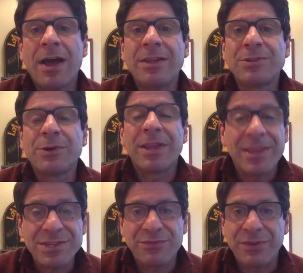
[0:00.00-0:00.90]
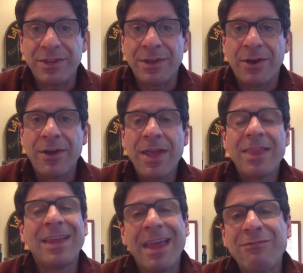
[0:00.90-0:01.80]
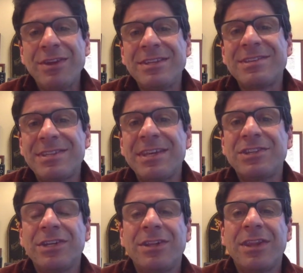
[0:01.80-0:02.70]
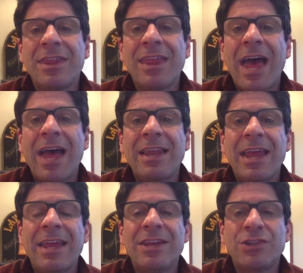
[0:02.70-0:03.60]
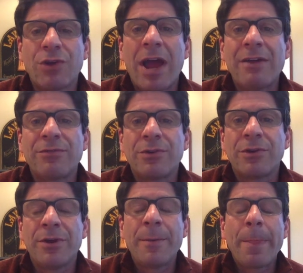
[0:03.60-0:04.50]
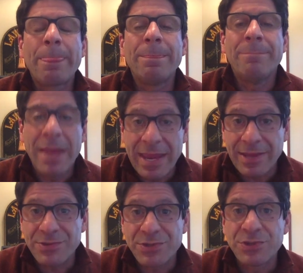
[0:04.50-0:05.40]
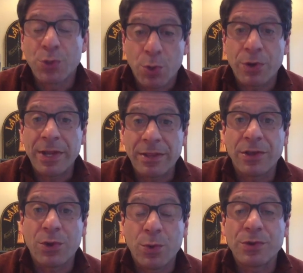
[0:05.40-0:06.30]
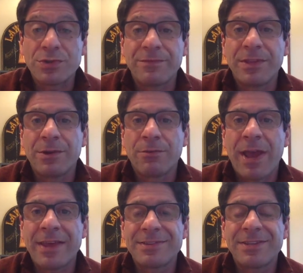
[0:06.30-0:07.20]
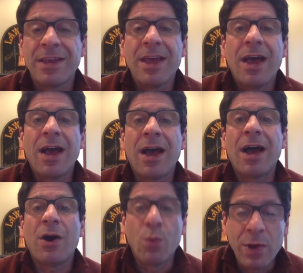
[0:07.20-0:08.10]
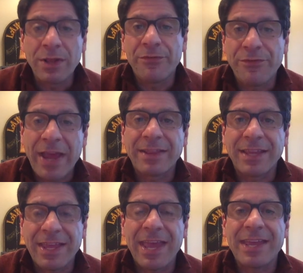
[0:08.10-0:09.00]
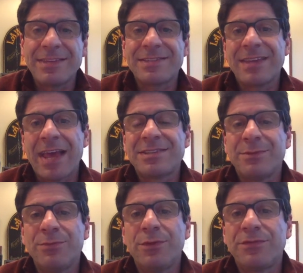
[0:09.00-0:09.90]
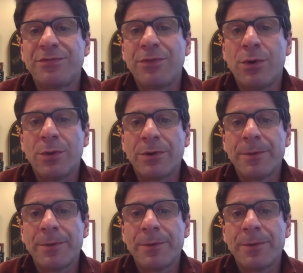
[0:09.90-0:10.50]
during this video, that every decision that a driver makes during the course of the arrest will affect the case as it moves forward.